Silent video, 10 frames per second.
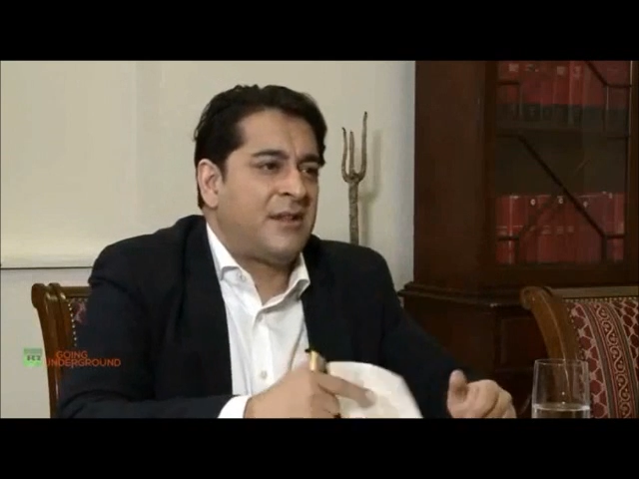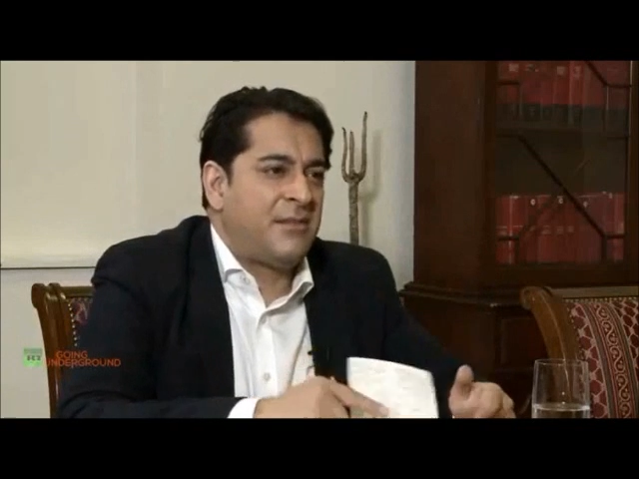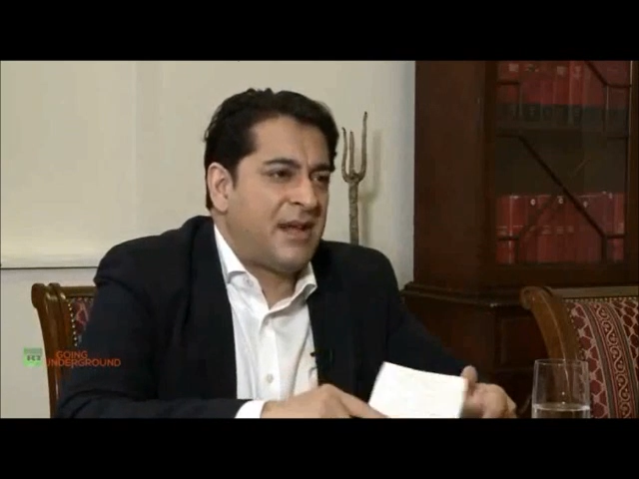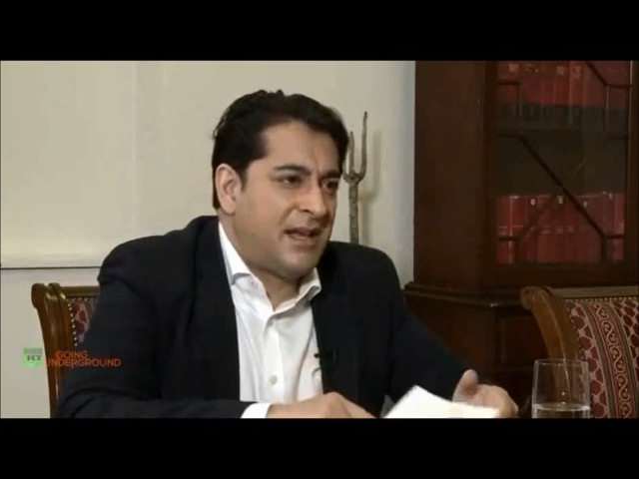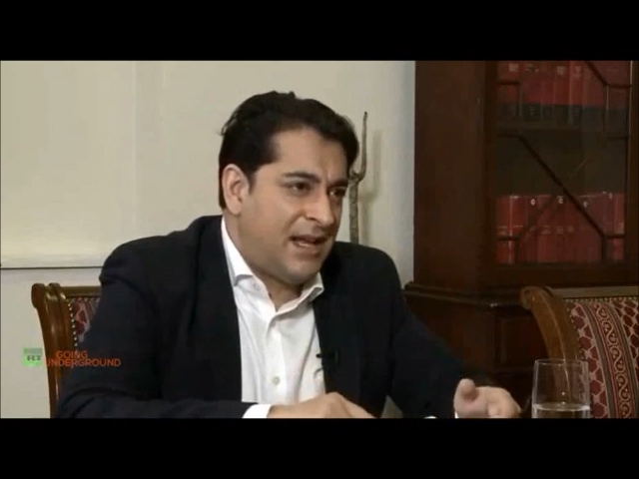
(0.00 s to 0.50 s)

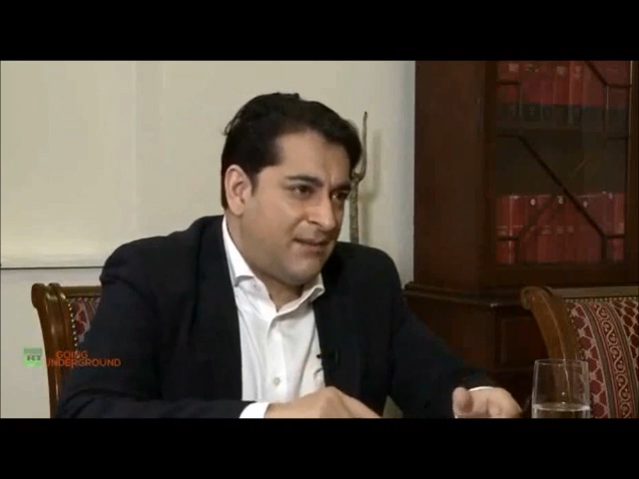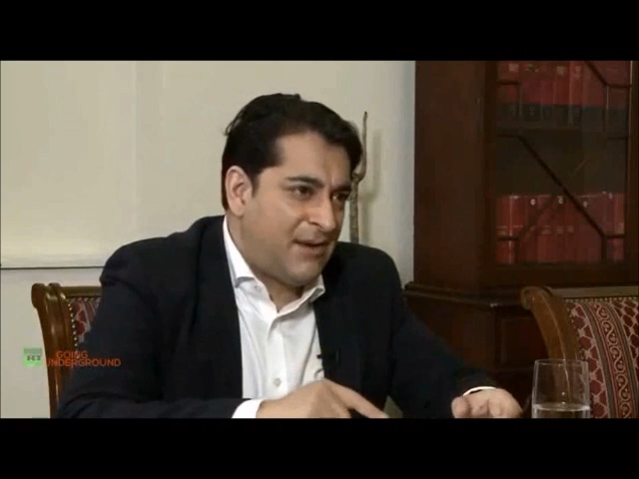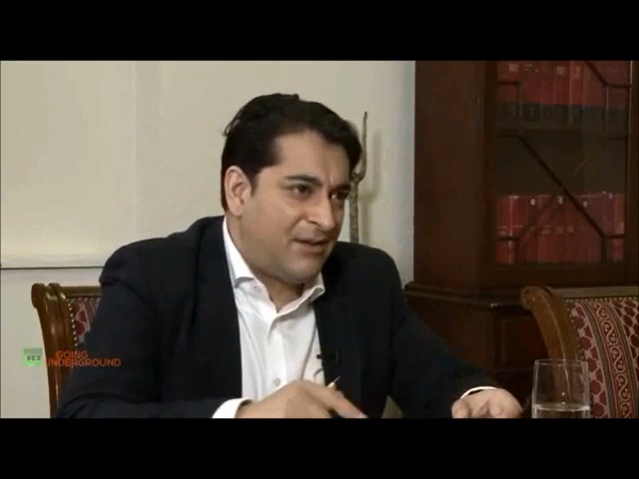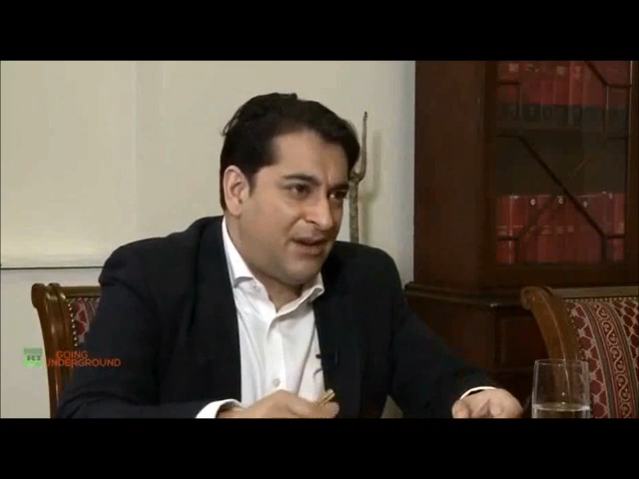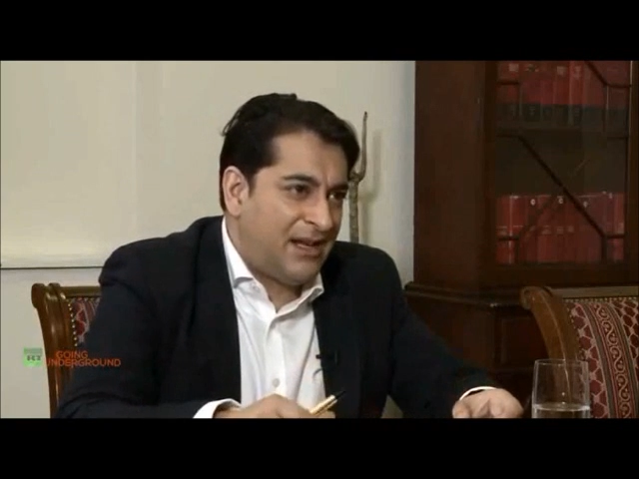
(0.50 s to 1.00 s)
about the pending
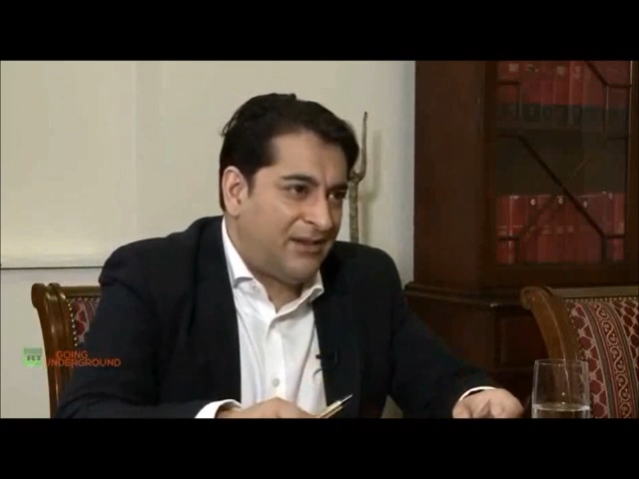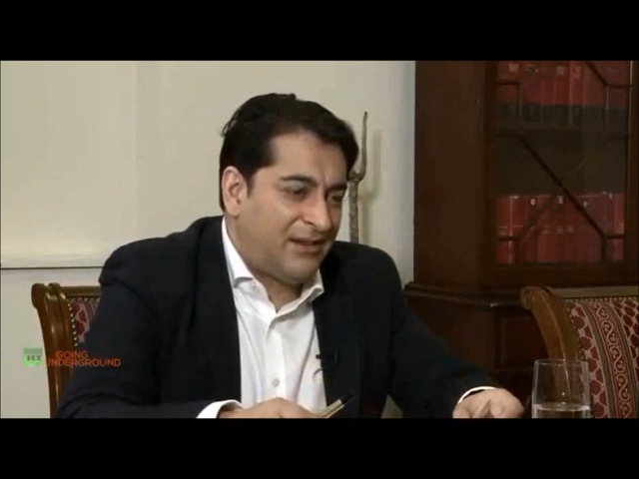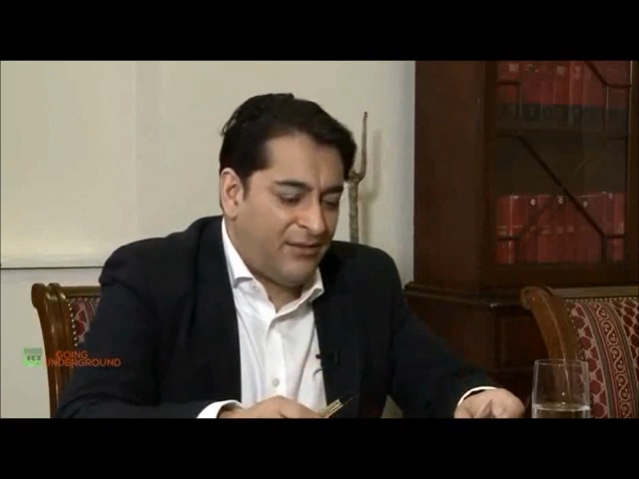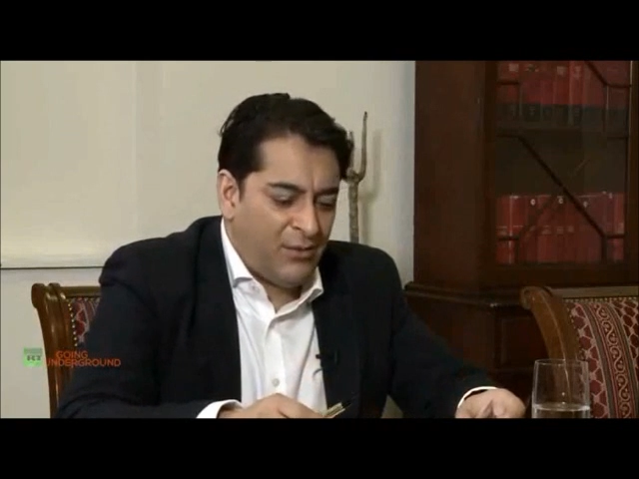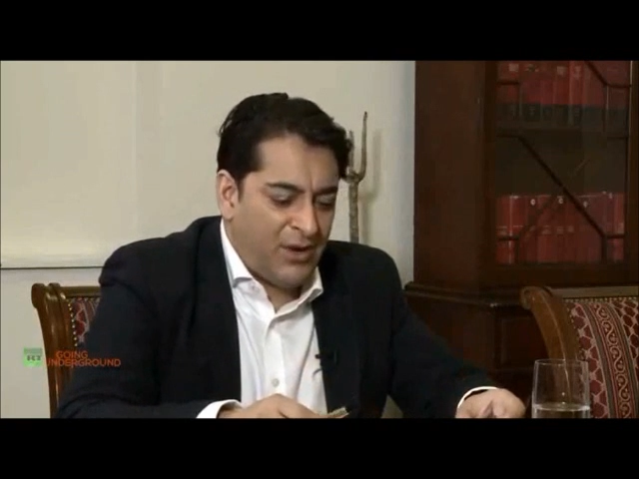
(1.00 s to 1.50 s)
email
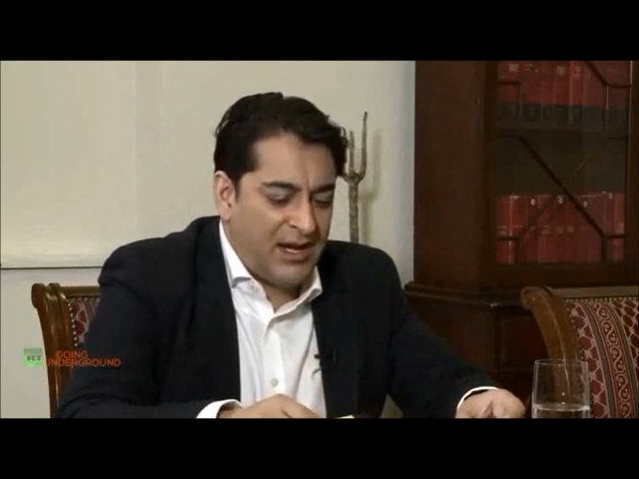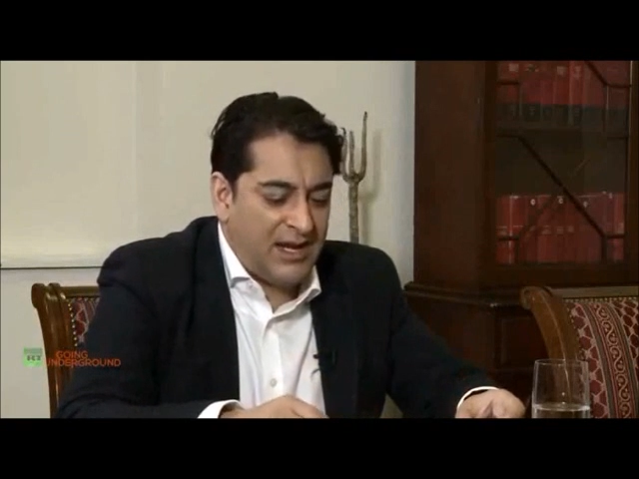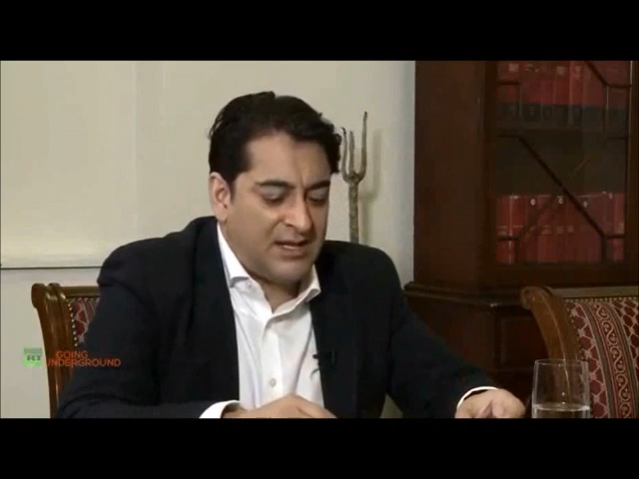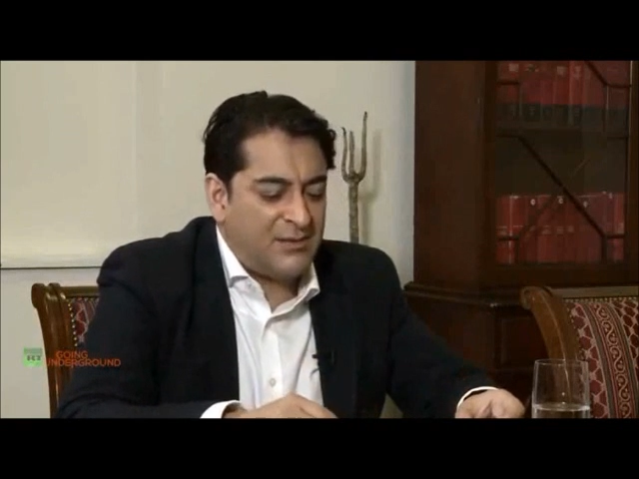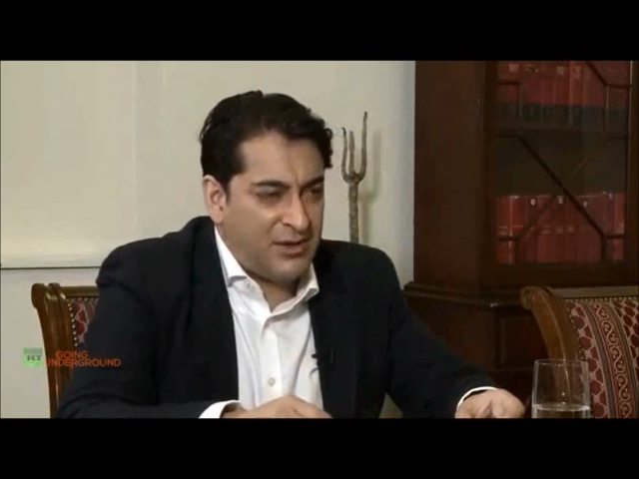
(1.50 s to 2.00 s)
releases from
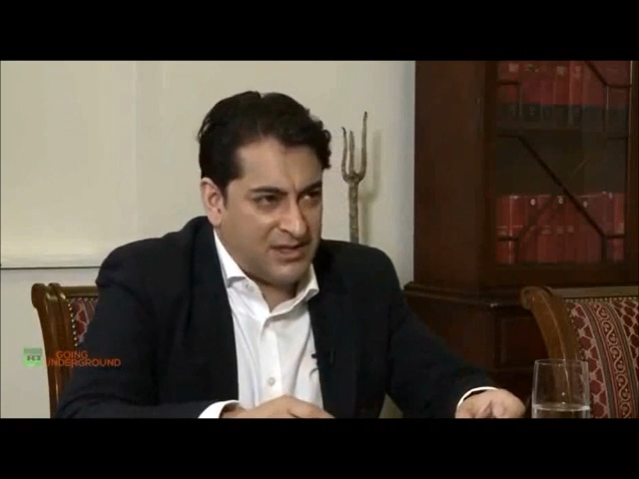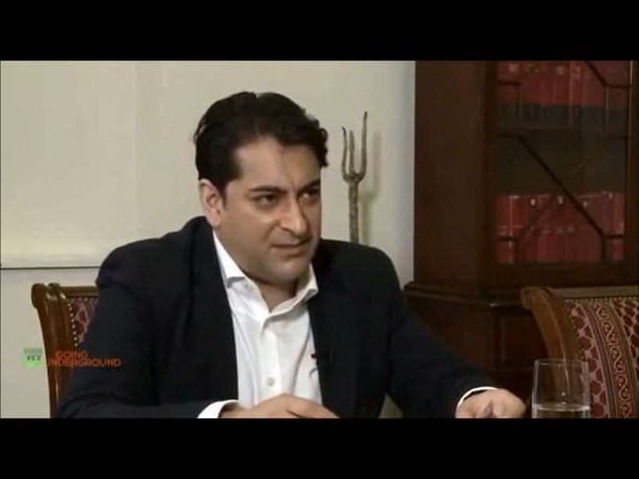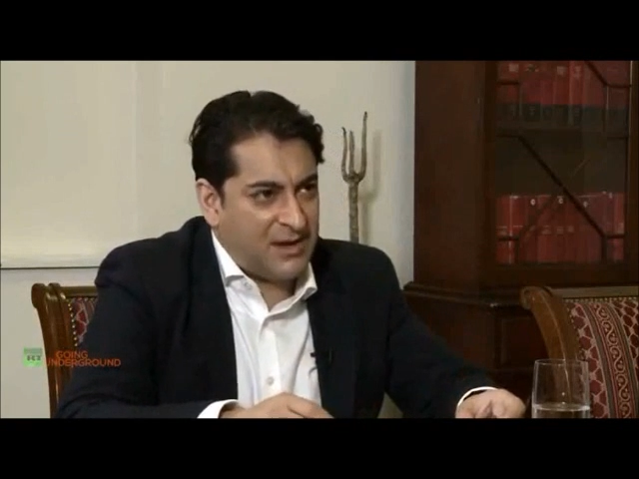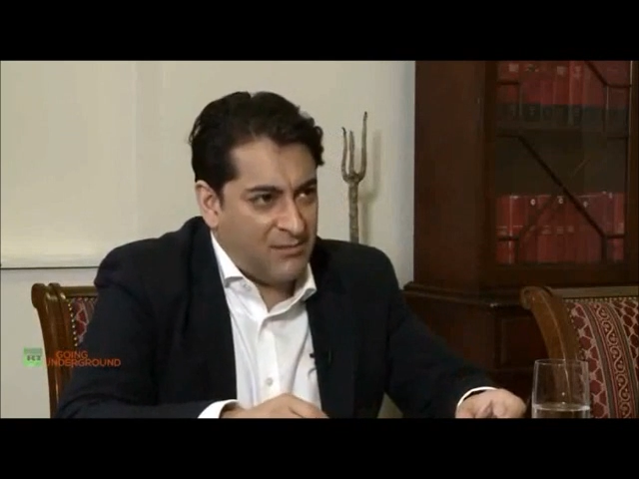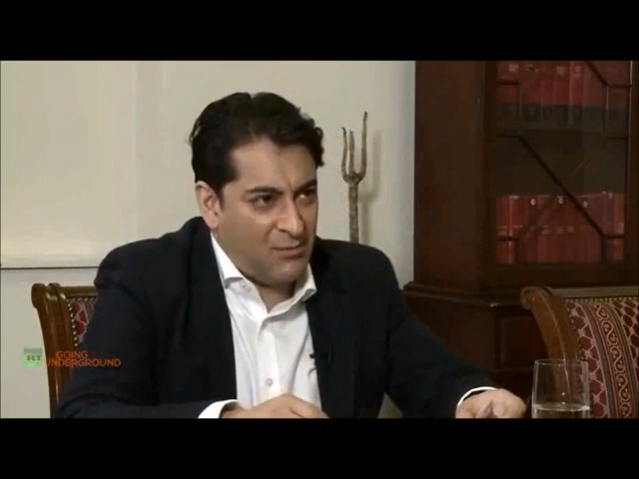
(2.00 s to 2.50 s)
WikiLeaks, but do you